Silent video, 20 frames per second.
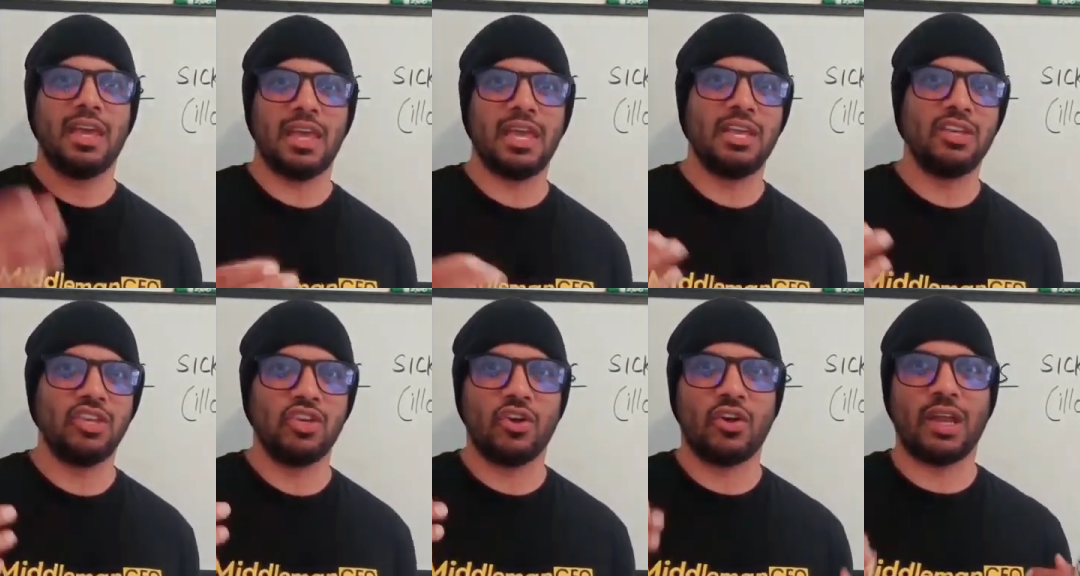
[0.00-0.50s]

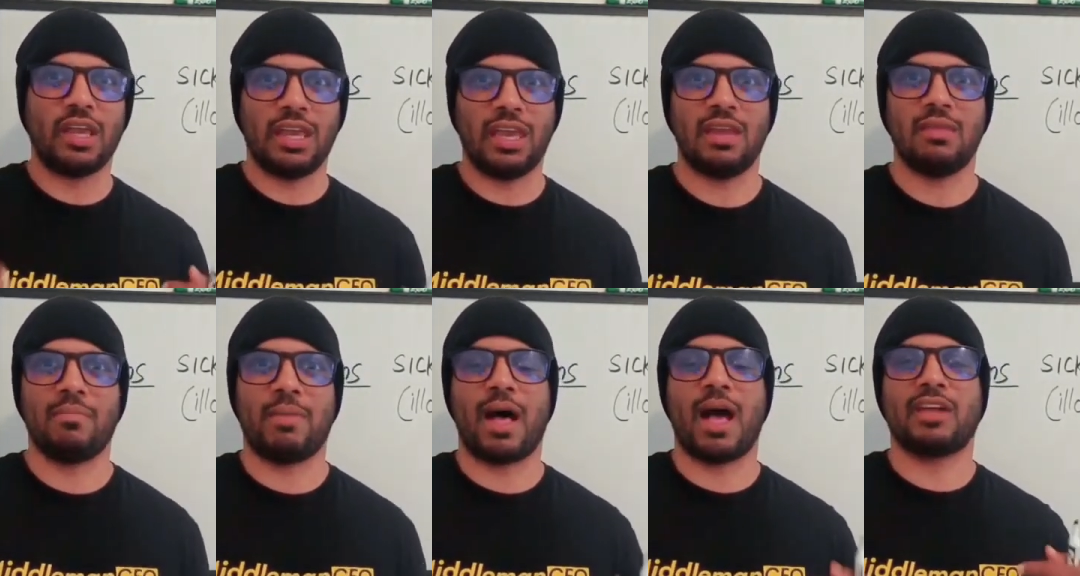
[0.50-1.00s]
in your
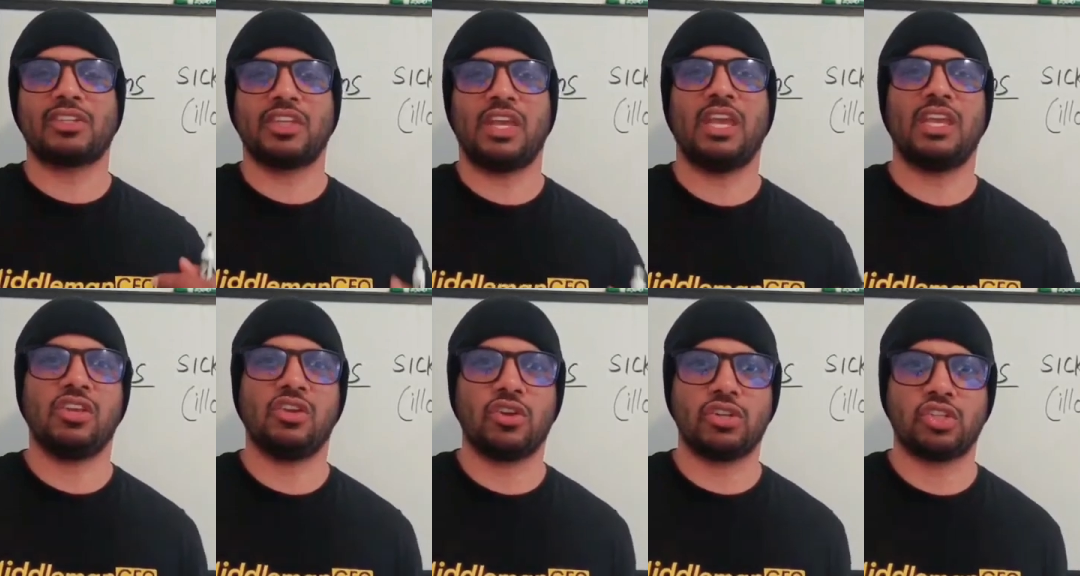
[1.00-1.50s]
inbox,
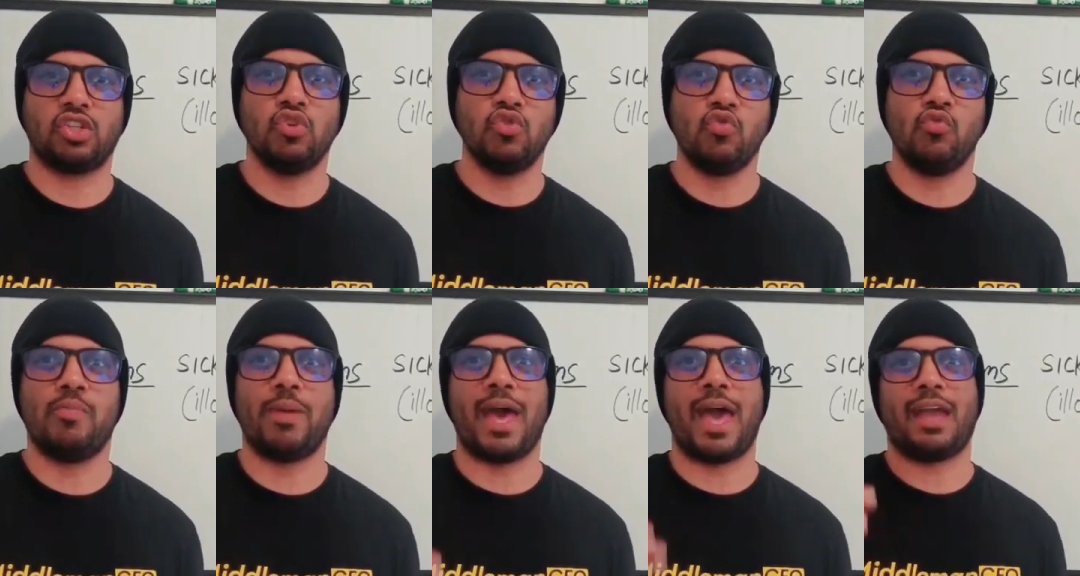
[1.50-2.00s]
in your
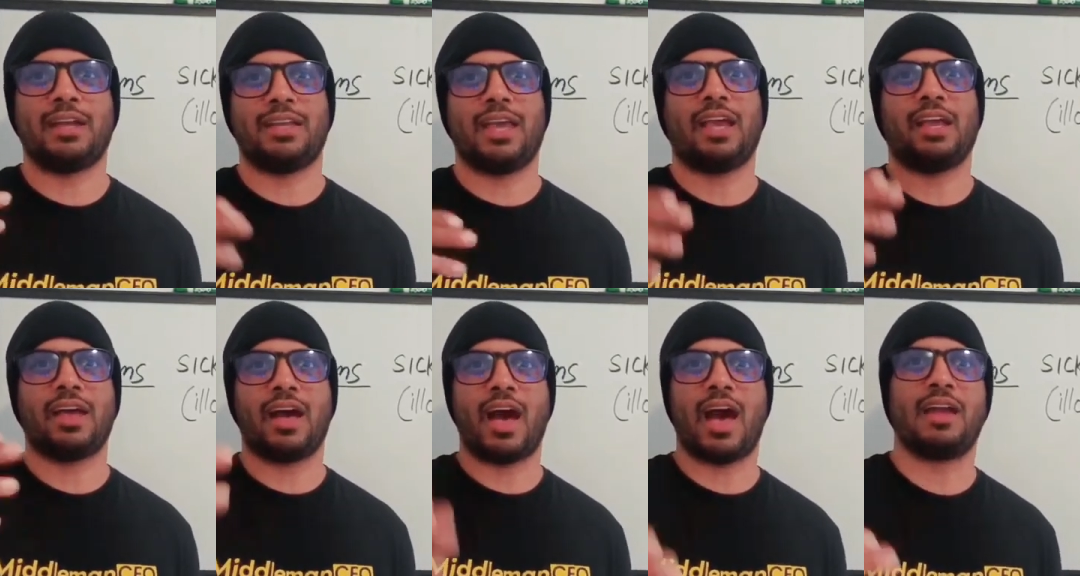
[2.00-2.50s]
tool bag
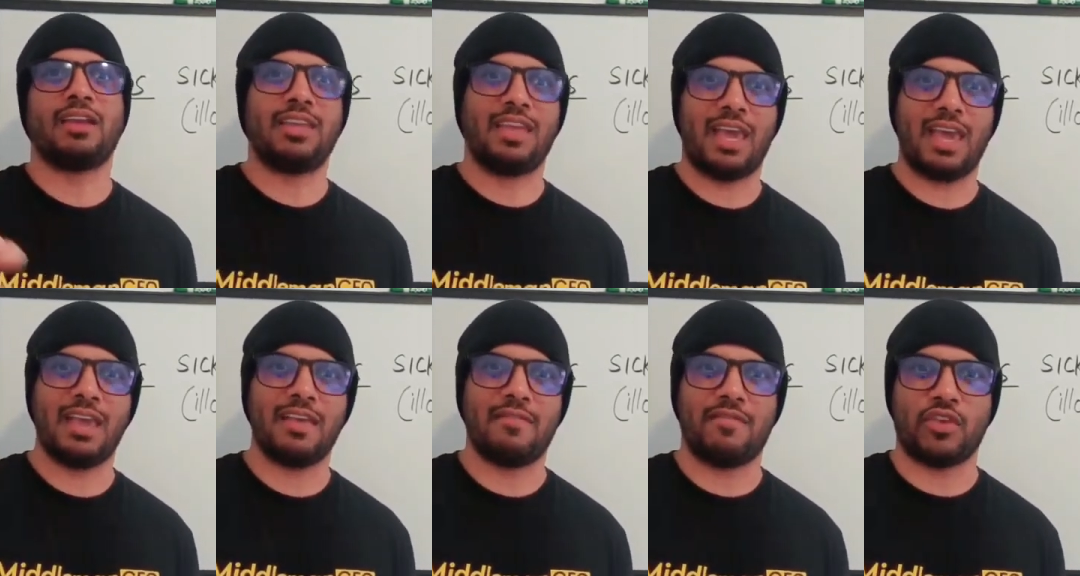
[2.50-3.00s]
that God
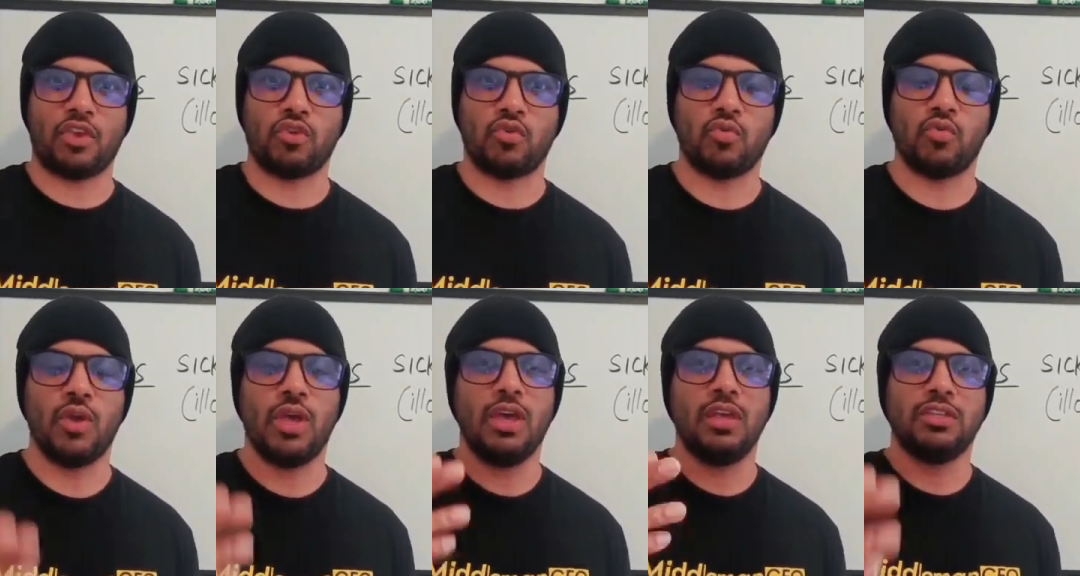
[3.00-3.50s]
gave
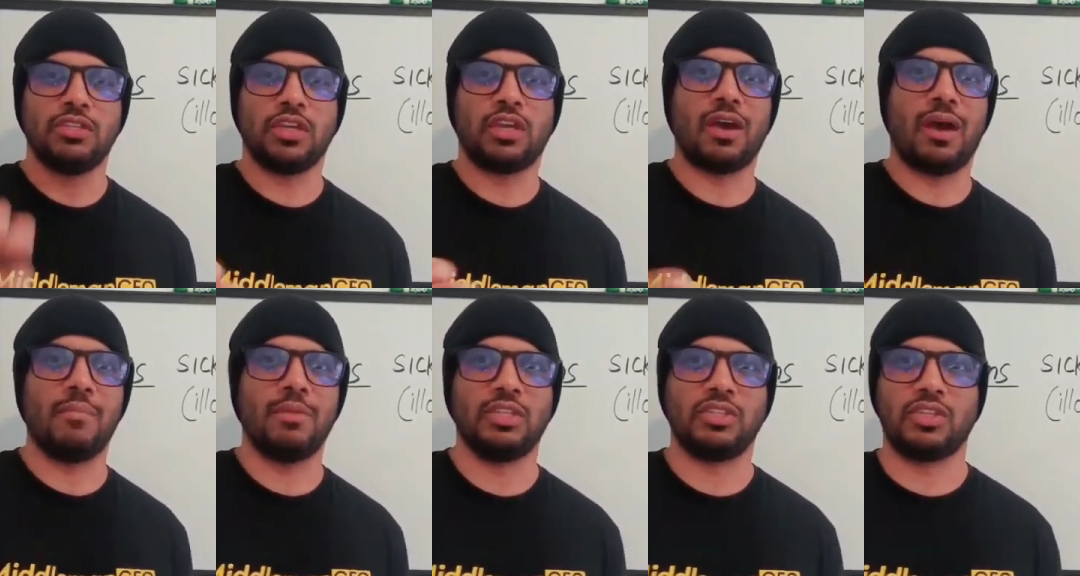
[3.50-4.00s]
you to
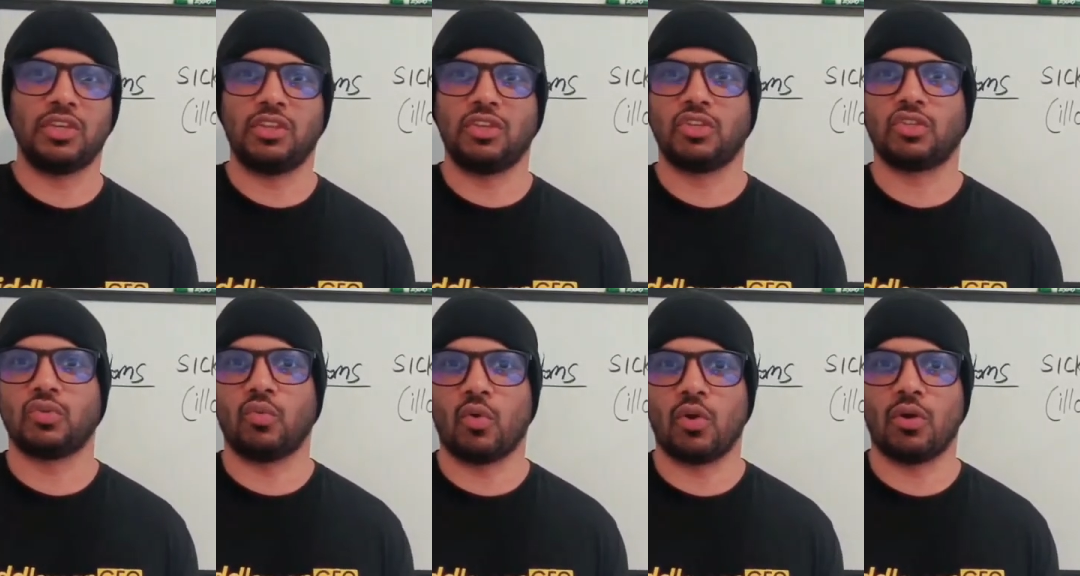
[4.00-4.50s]
come into
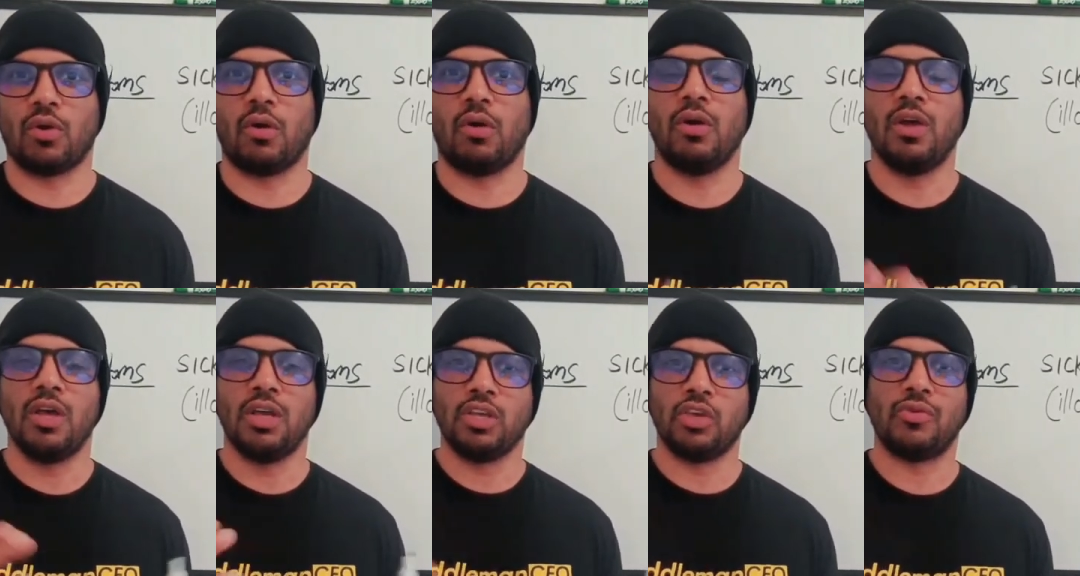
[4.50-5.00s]
this
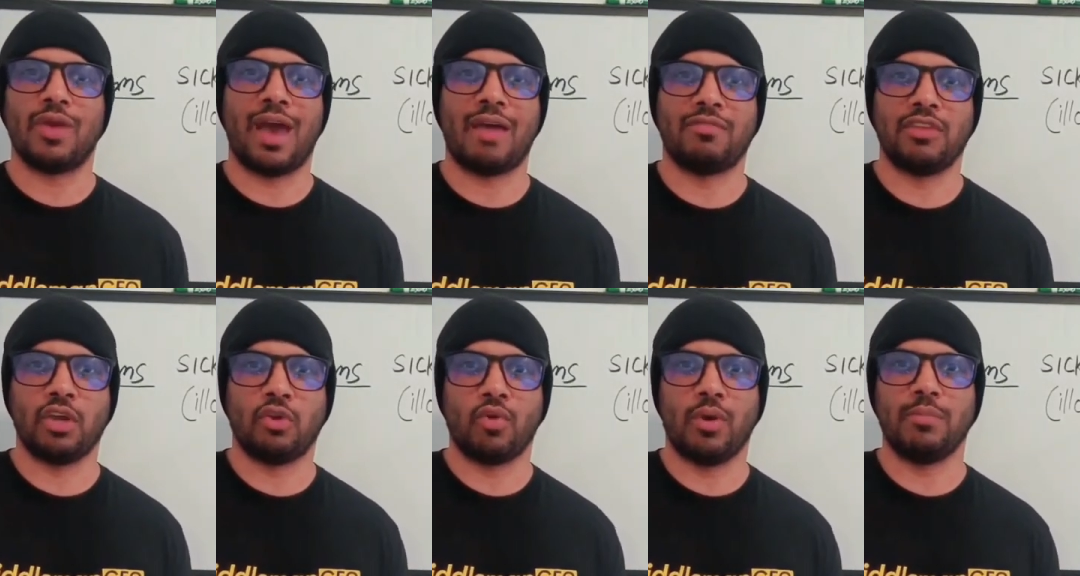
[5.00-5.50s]
world, you have
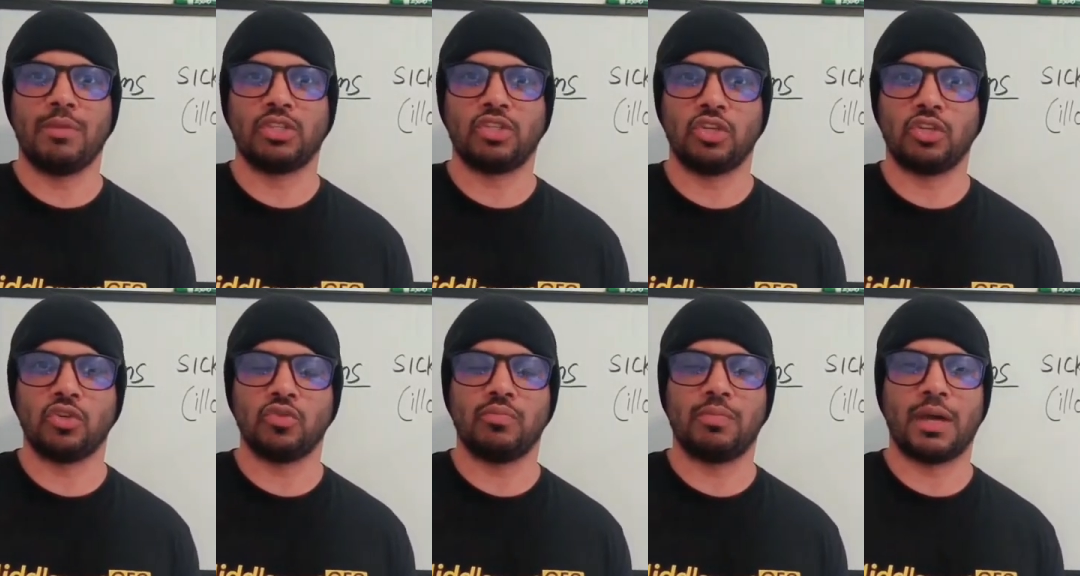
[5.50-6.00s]
the equipment to
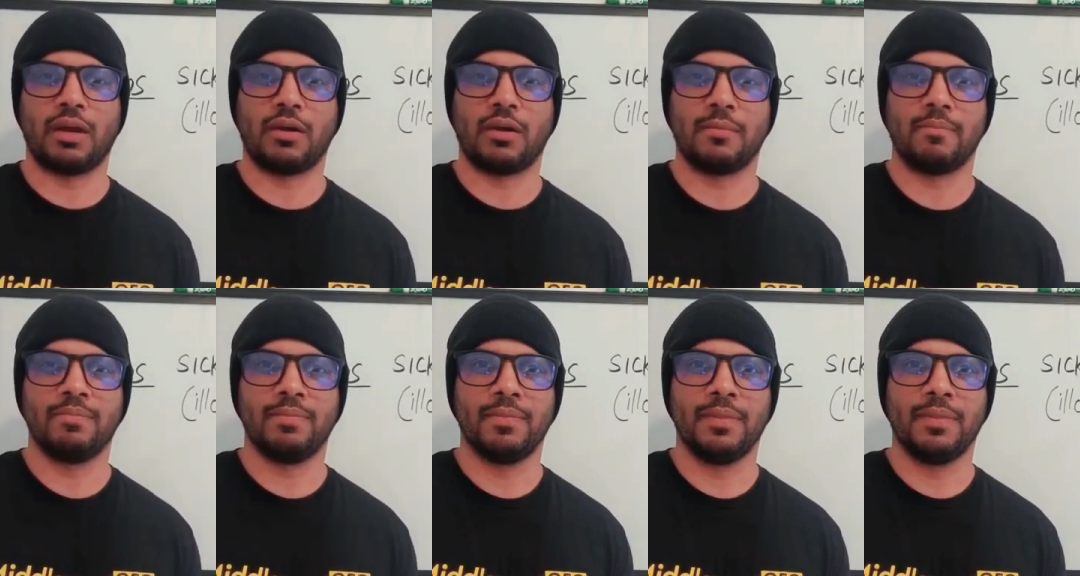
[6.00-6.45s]
do better.